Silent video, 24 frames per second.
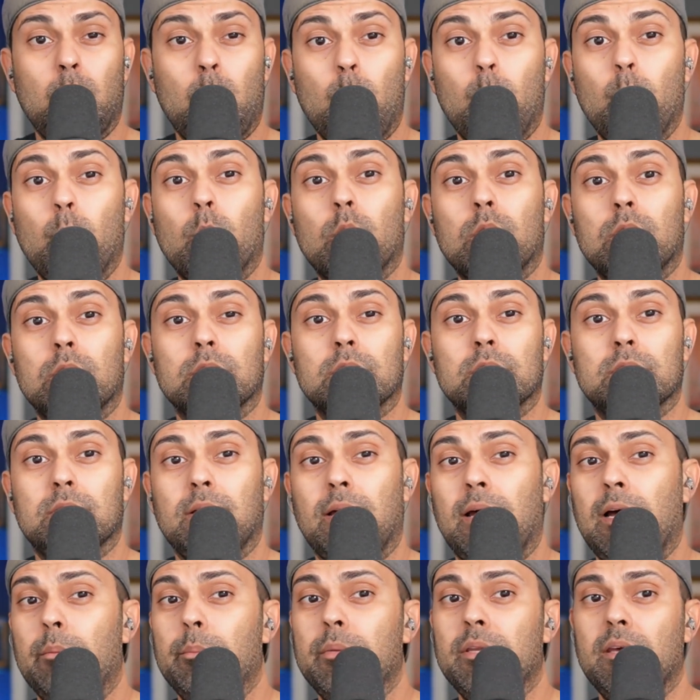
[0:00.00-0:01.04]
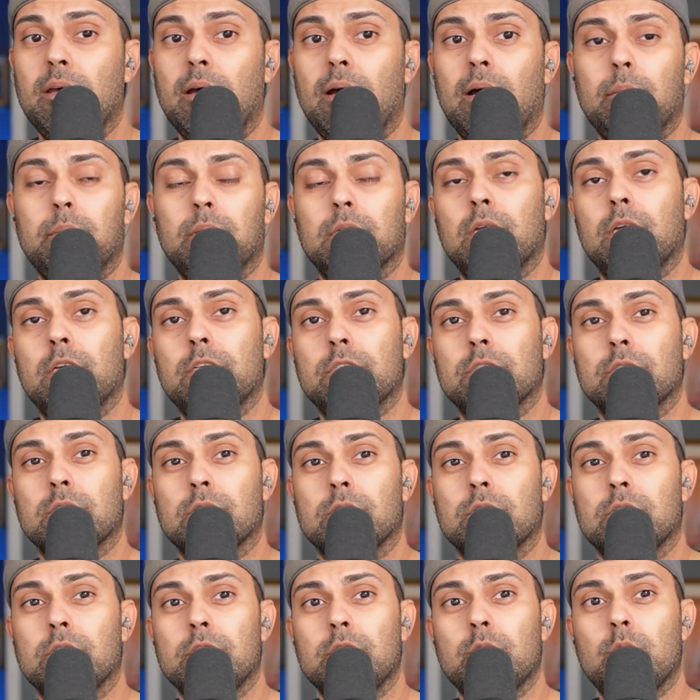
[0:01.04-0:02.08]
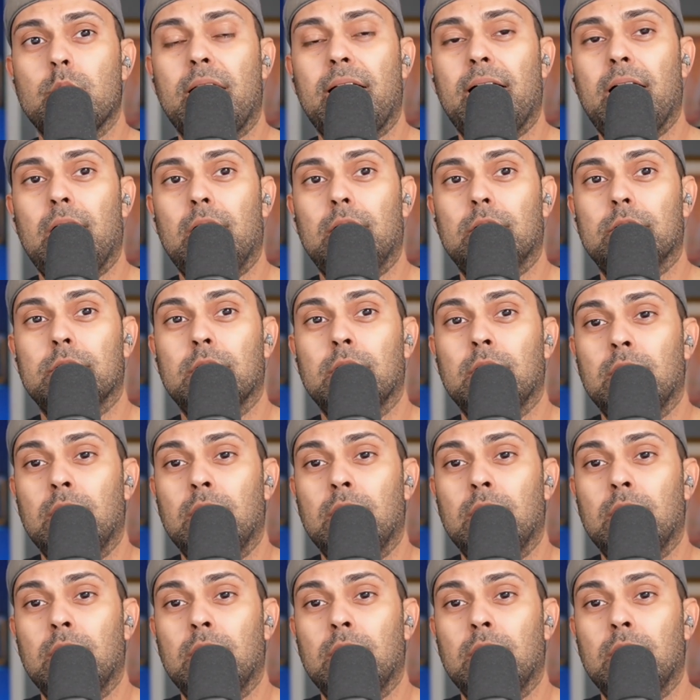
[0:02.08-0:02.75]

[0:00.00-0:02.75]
Worse, how many applications do you have